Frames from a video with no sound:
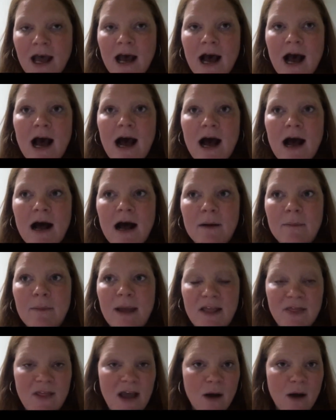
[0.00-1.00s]

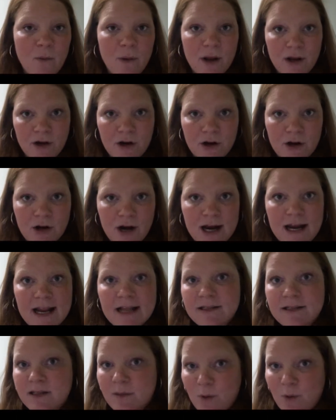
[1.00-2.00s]
And that winner
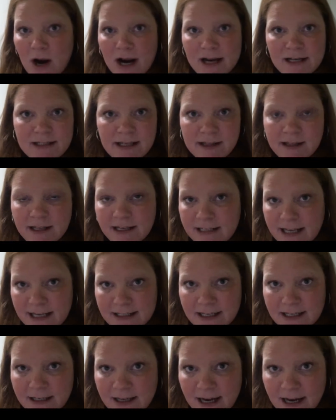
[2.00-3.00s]
gets the prize that they
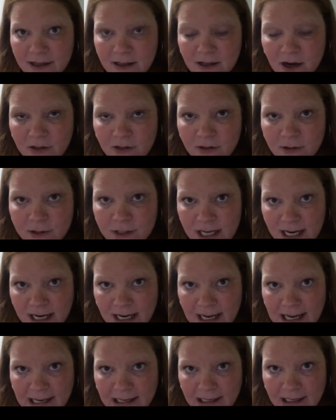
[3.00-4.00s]
designated on their
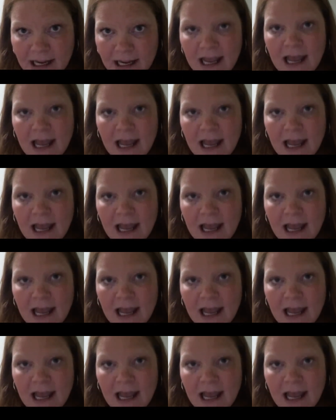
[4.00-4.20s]
ticket.